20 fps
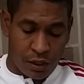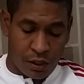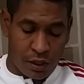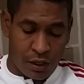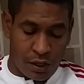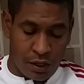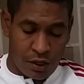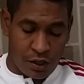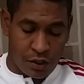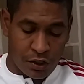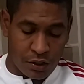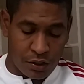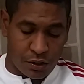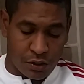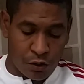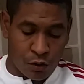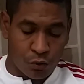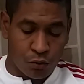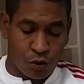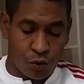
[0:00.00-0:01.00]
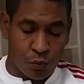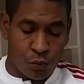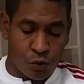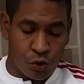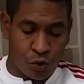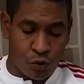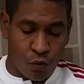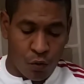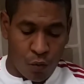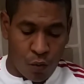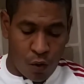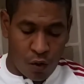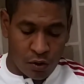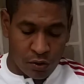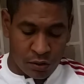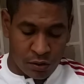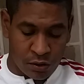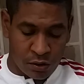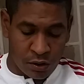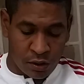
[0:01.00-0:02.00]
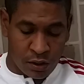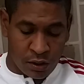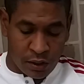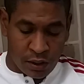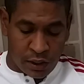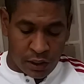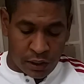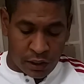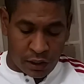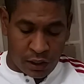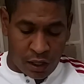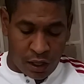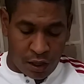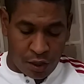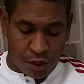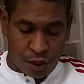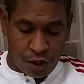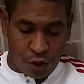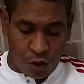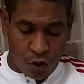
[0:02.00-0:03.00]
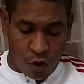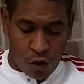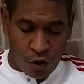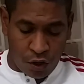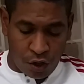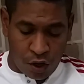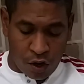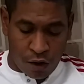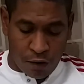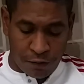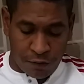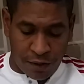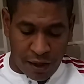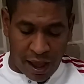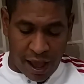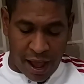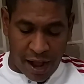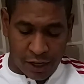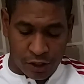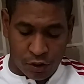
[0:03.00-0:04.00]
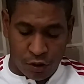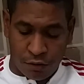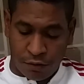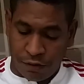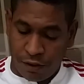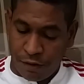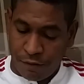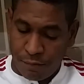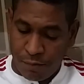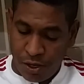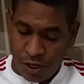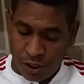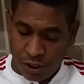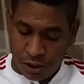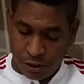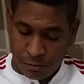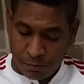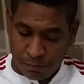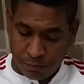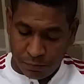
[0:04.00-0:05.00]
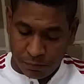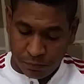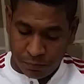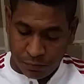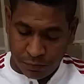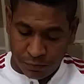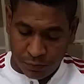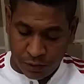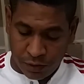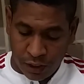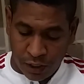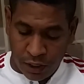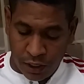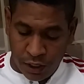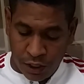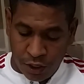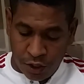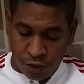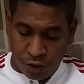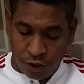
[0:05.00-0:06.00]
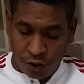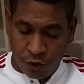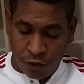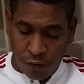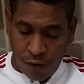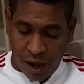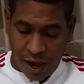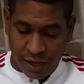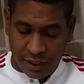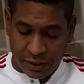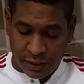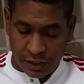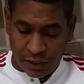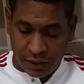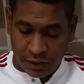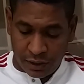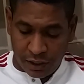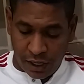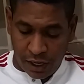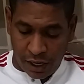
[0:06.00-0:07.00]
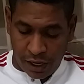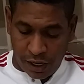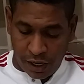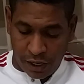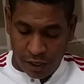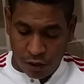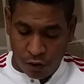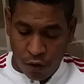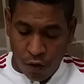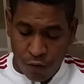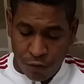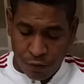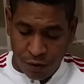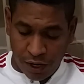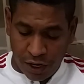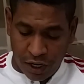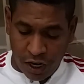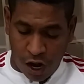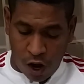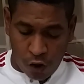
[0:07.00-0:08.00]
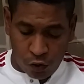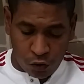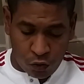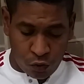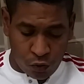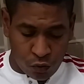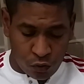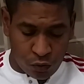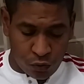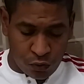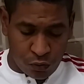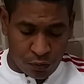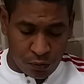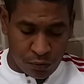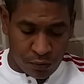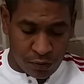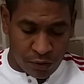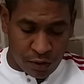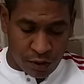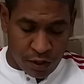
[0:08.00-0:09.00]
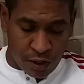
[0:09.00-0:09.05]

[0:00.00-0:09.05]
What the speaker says: His contribution was the theory of the act of the speech. He writes in the conference, How Do You Do